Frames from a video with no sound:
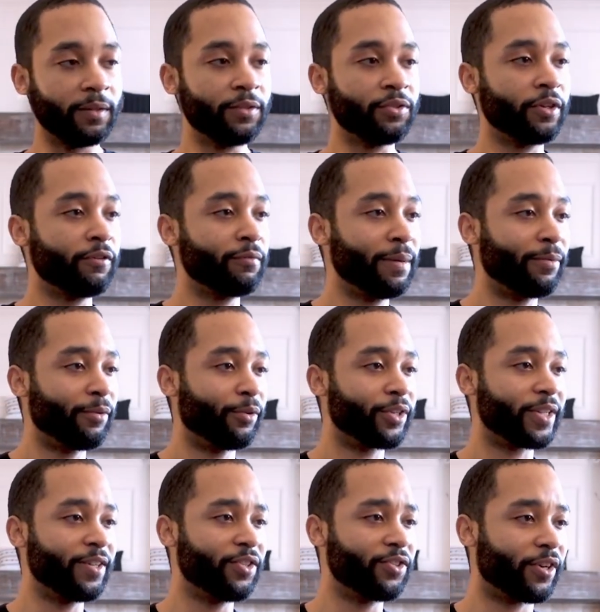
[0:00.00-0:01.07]
So I don't remember. Was
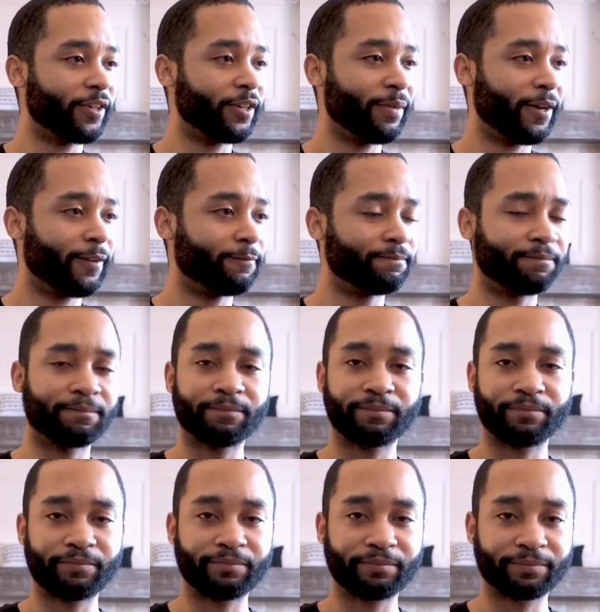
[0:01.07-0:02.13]
I just talking about
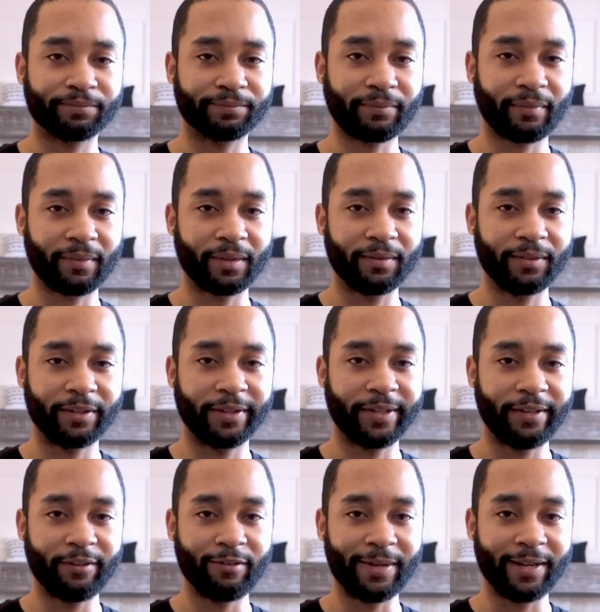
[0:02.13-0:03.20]
validity
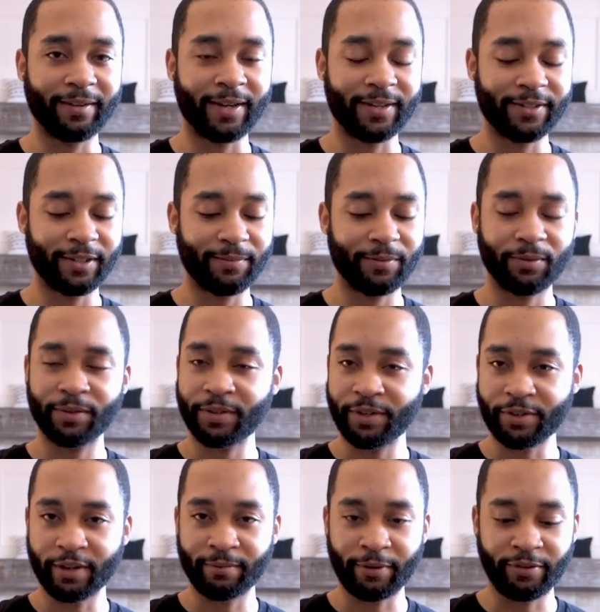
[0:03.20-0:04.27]
and chromatic concept, or was I
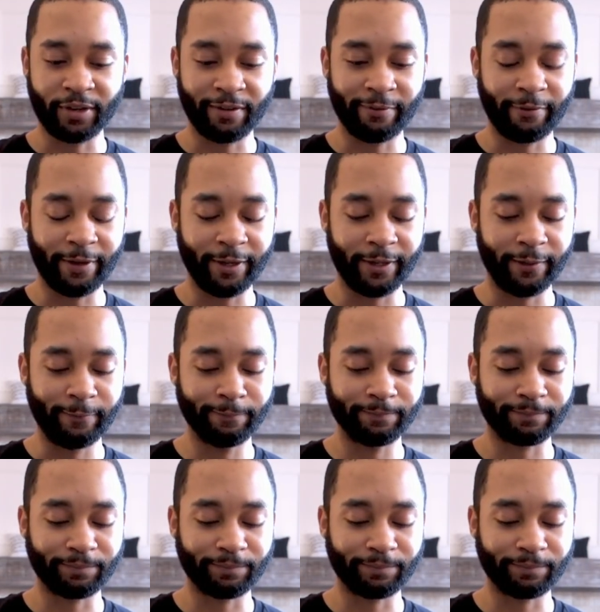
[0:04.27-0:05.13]
talking about John Vervaeke?